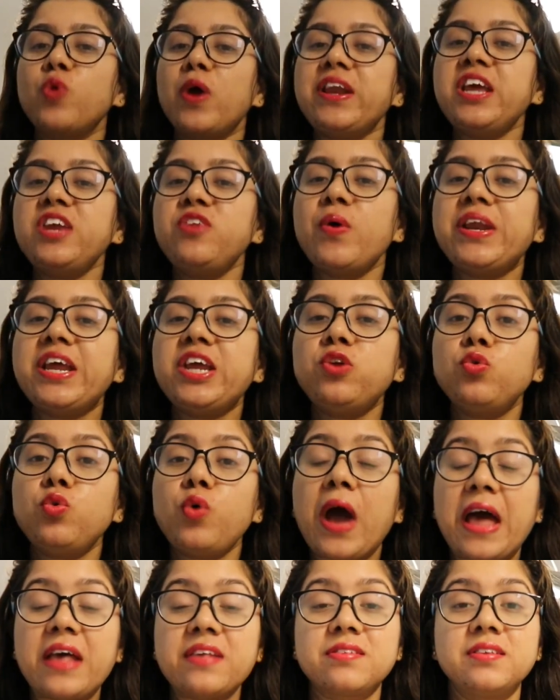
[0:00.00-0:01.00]

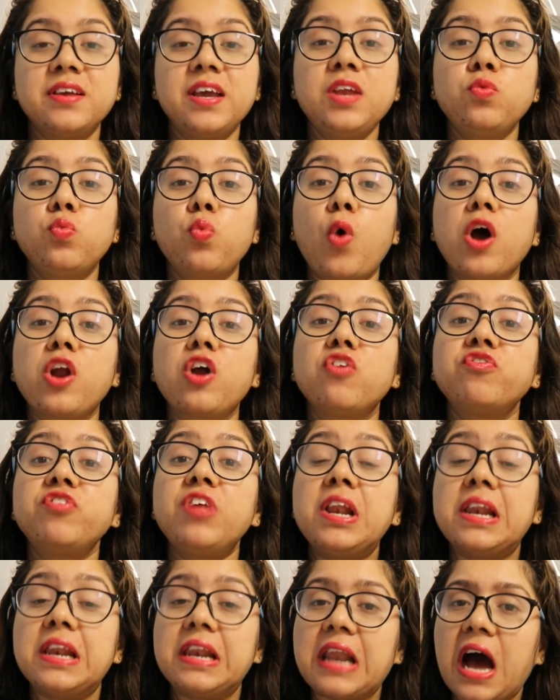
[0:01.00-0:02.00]
2022 has seen one of
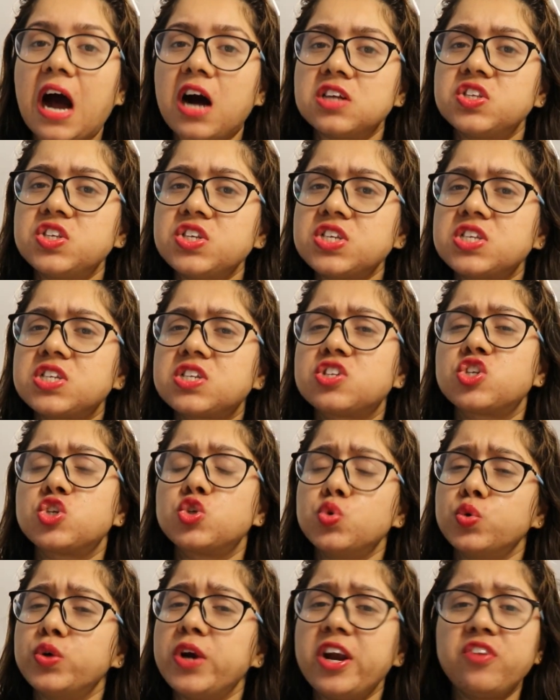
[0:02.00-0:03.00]
the largest
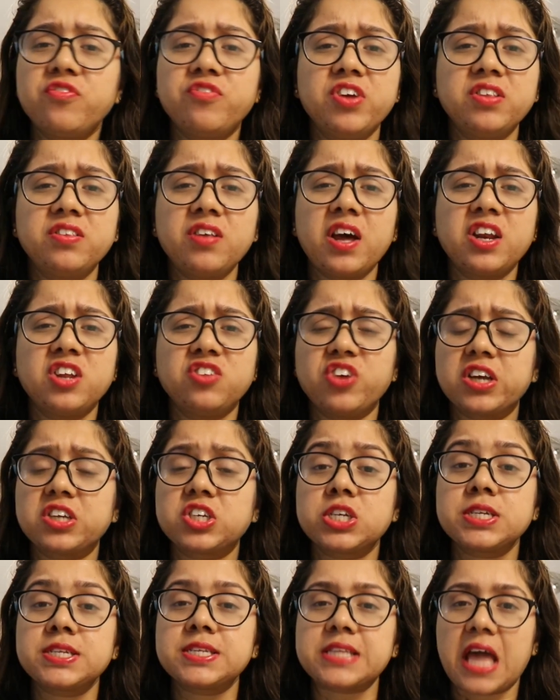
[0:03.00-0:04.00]
student visa
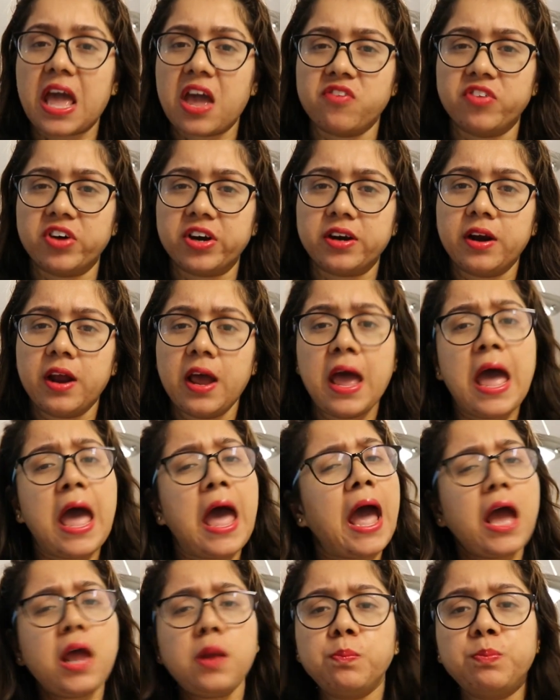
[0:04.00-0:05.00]
rejections ever.
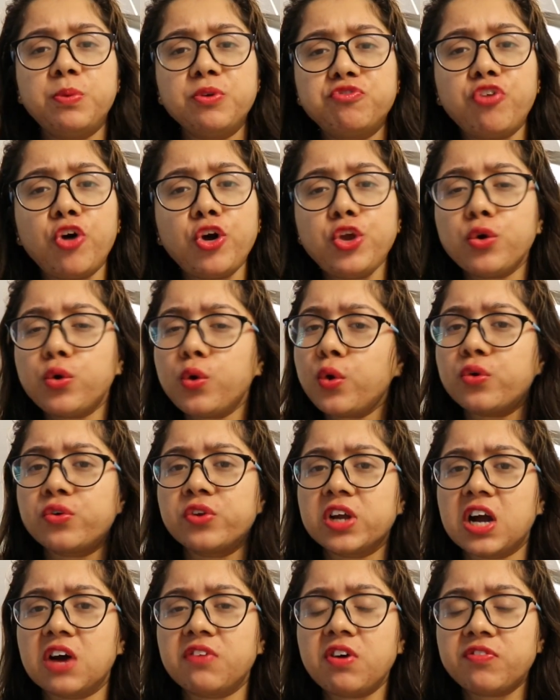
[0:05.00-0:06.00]
And before you could
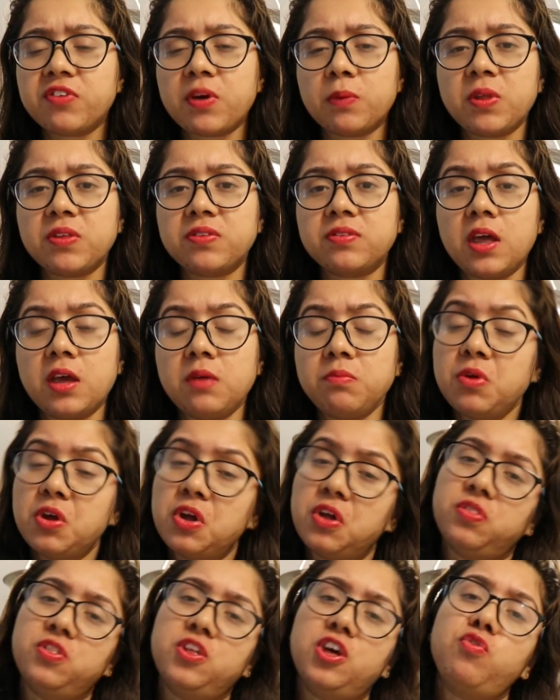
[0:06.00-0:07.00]
recover from the same,
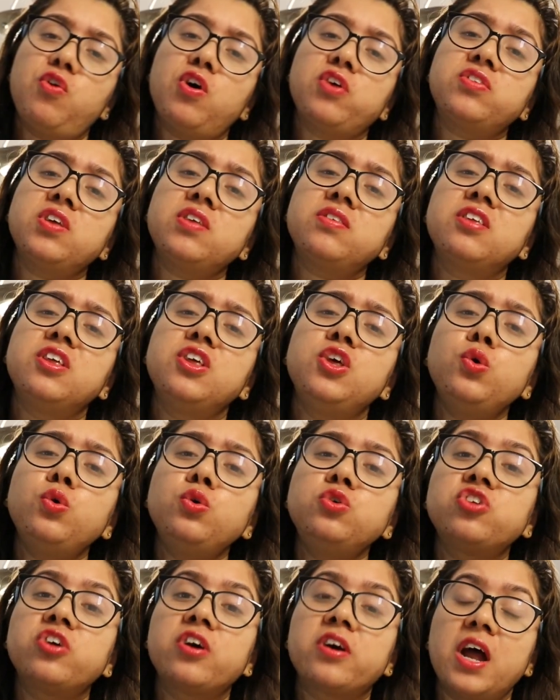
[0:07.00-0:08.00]
there was this
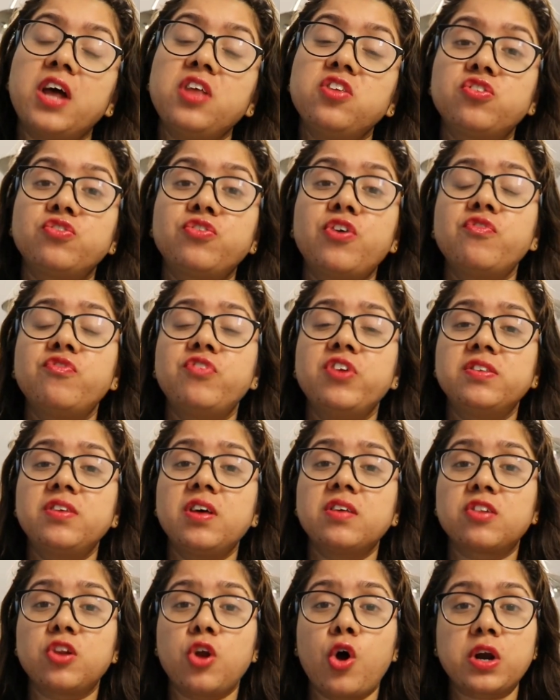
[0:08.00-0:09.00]
huge crunch for
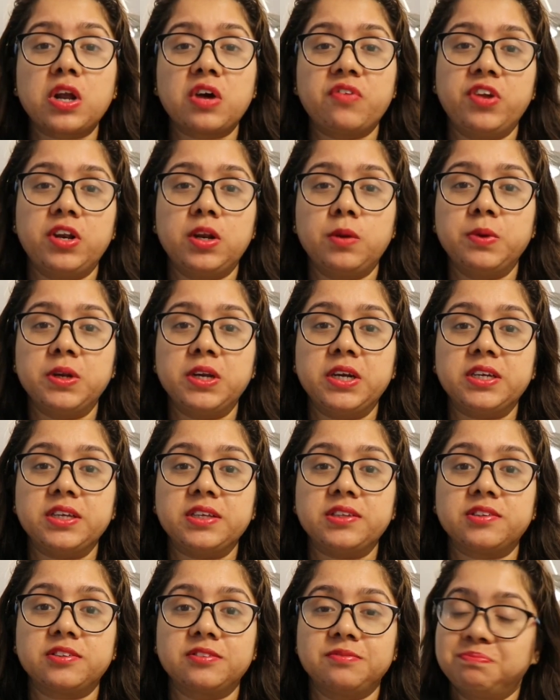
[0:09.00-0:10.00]
visa slot
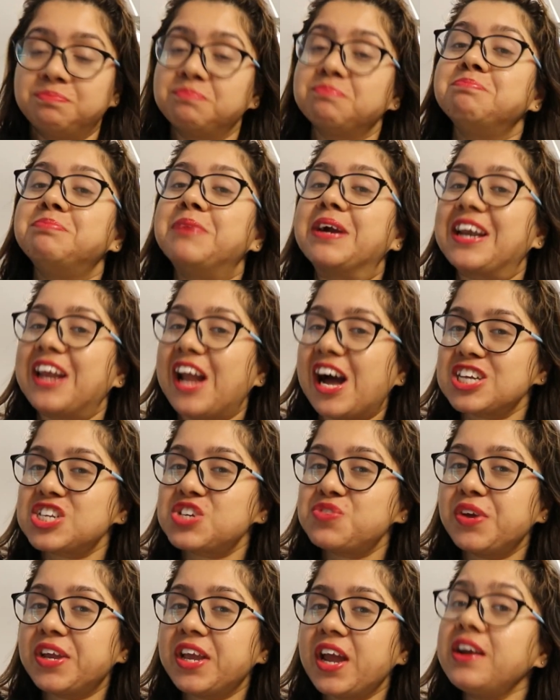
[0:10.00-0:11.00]
availabilities. But
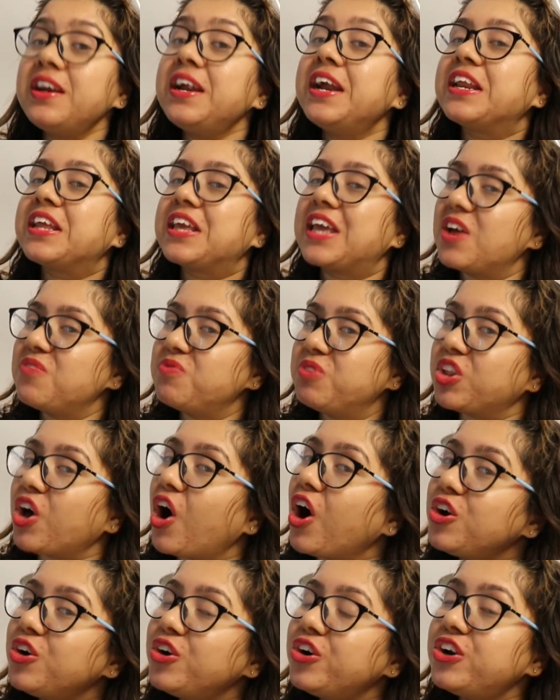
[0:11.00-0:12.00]
last weekend, it came with
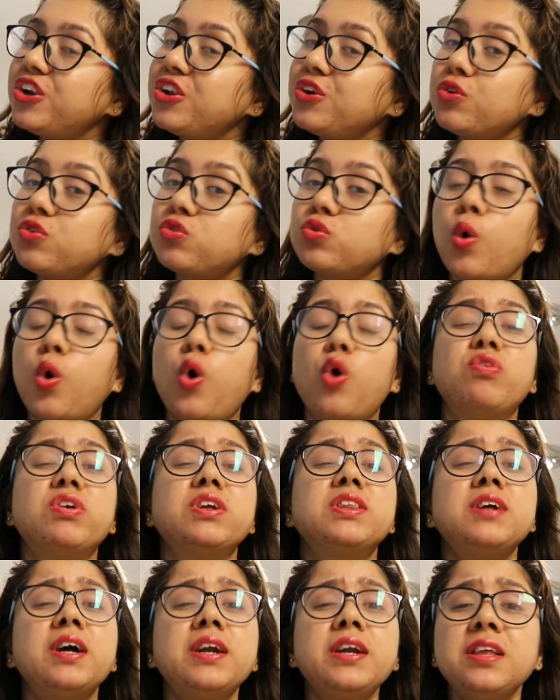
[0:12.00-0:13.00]
all good news.
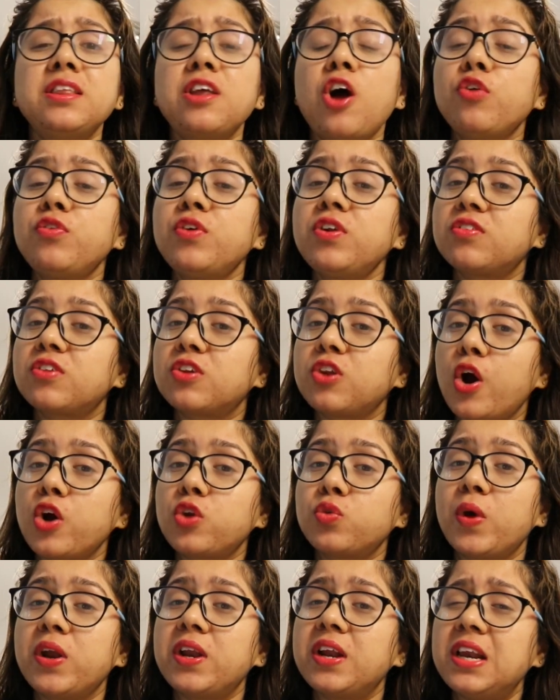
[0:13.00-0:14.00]
Over 30,000
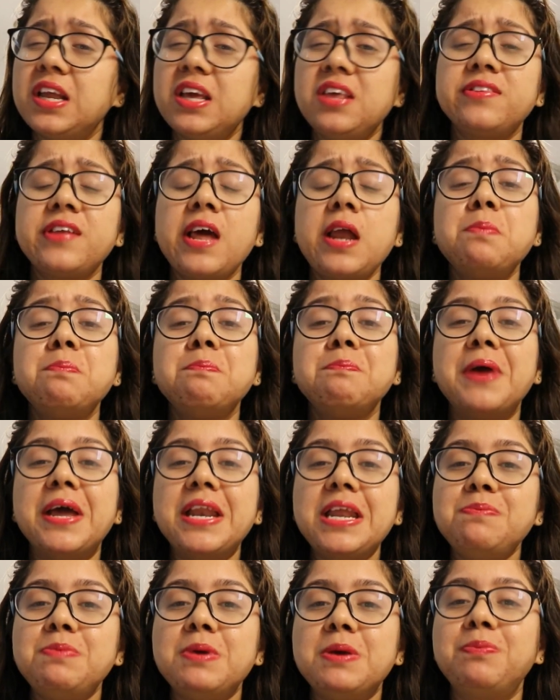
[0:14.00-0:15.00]
slots were released and
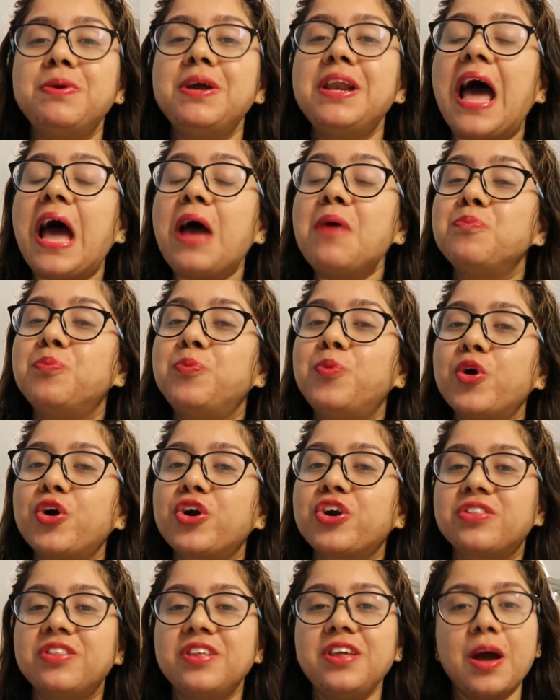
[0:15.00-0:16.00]
many people have
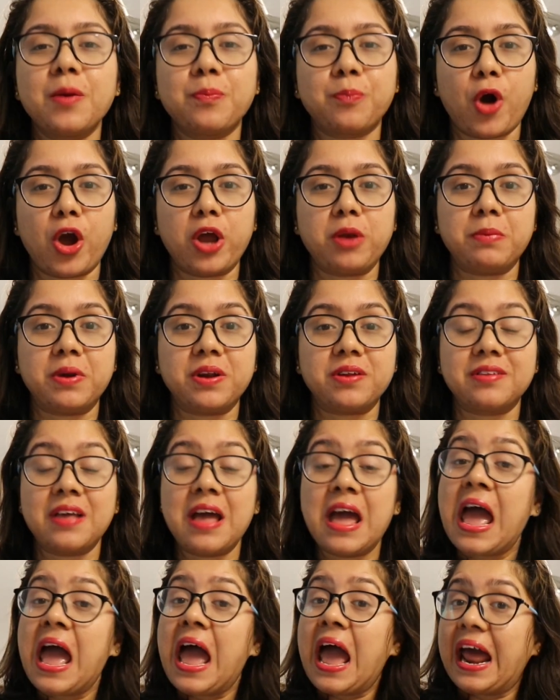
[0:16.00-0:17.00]
booked the appointments.
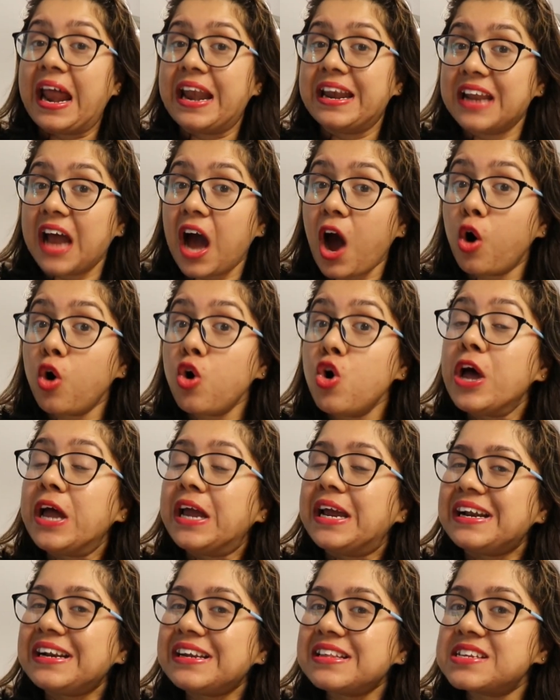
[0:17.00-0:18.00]
And now
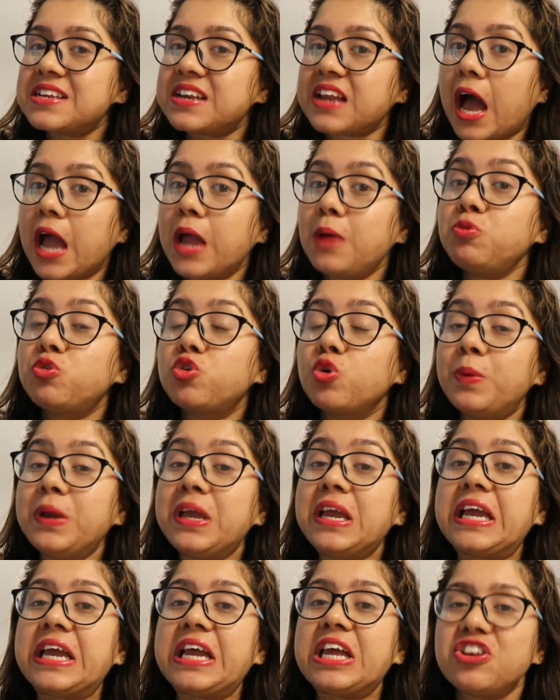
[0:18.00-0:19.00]
it's time to be
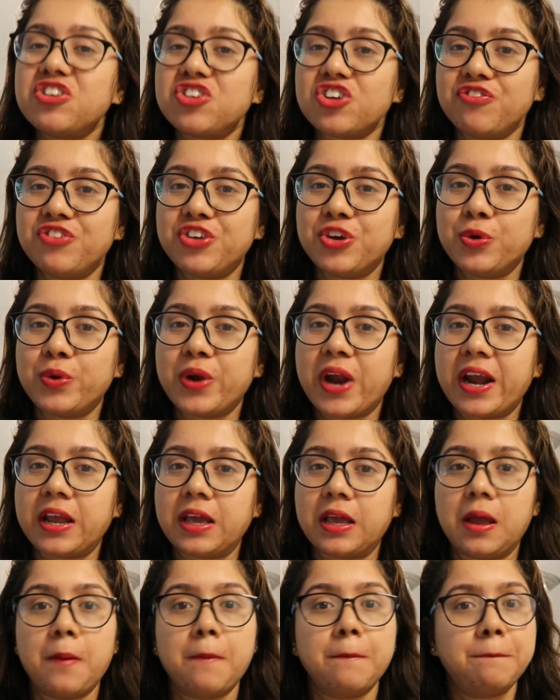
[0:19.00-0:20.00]
interview
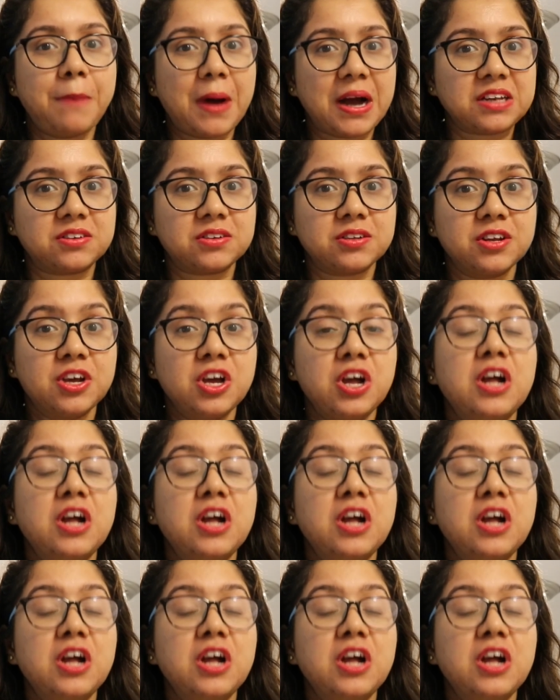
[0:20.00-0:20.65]
ready. But